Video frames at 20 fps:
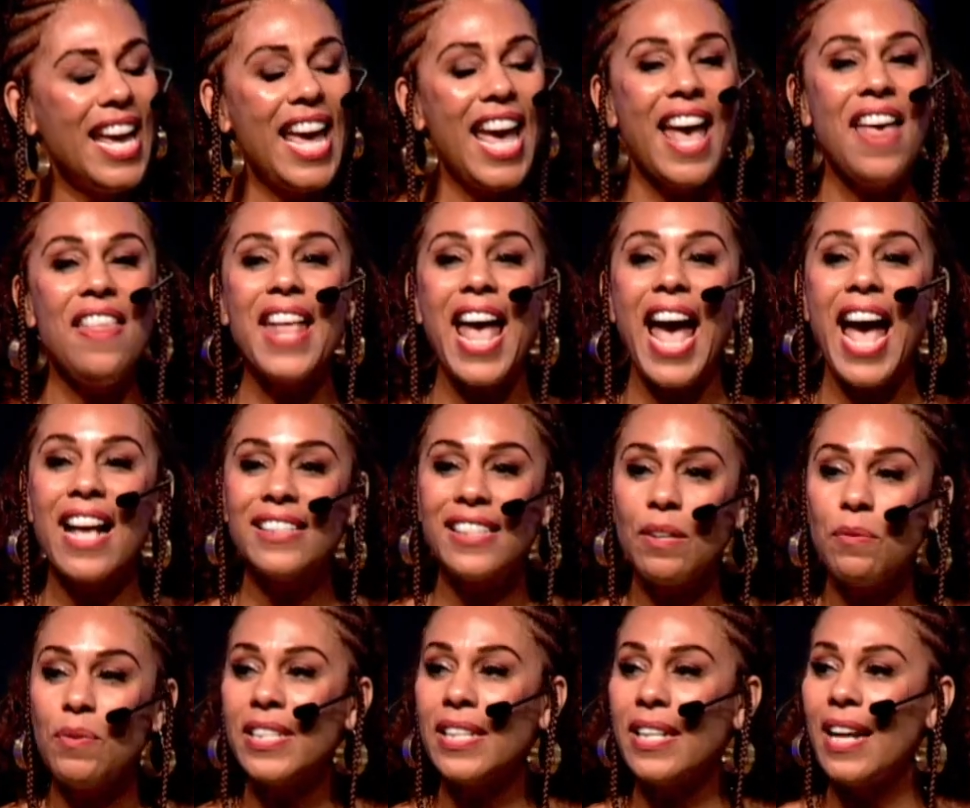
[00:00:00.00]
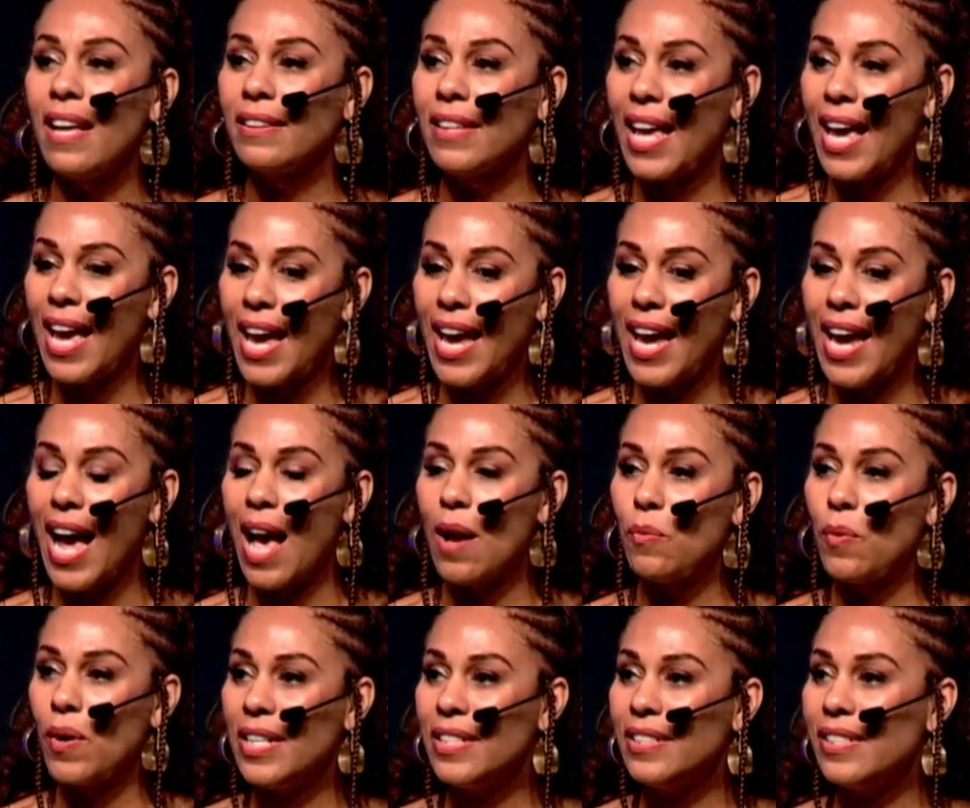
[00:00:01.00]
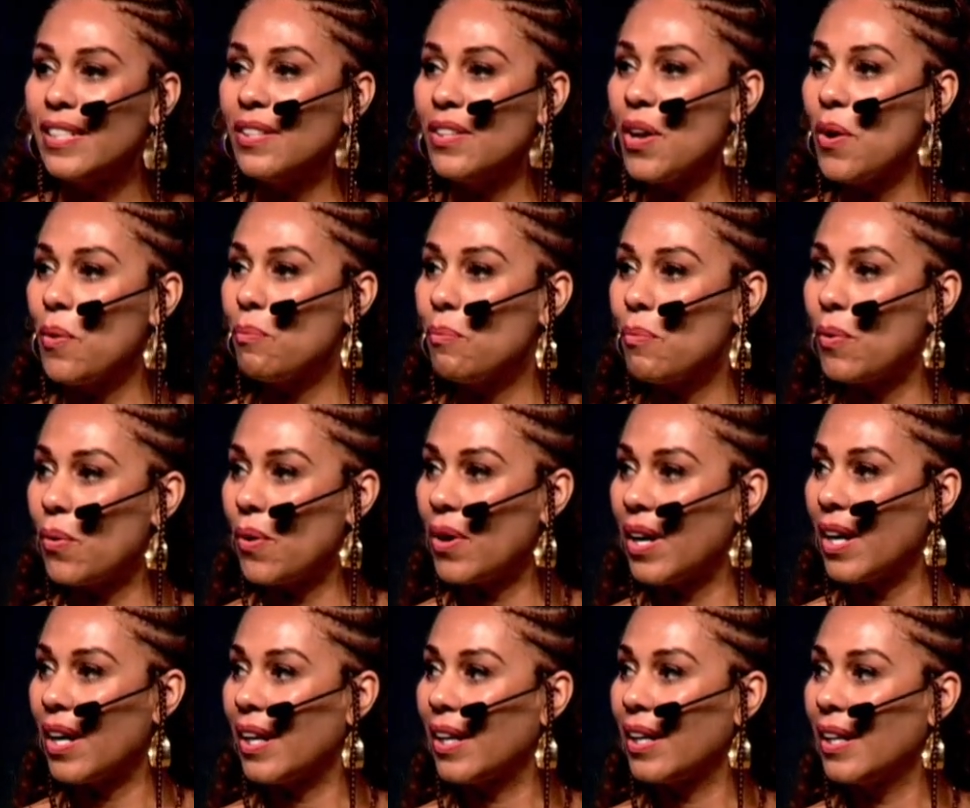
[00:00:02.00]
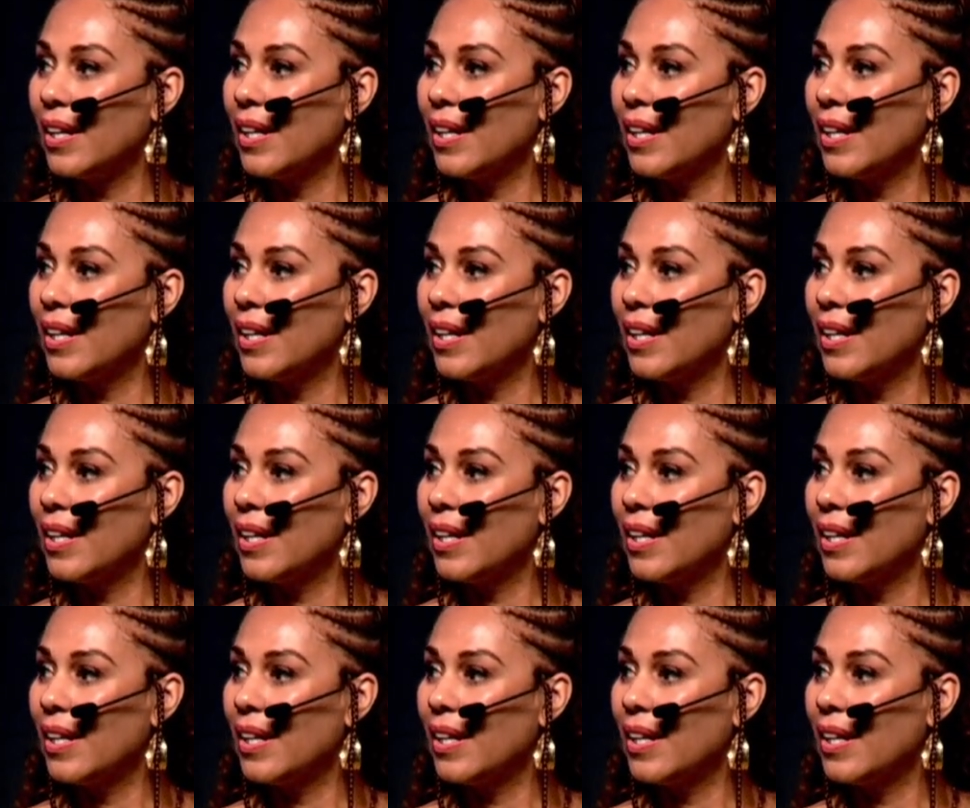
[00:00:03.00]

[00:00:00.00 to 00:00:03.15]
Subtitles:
And as I was in LA, I wanted to know more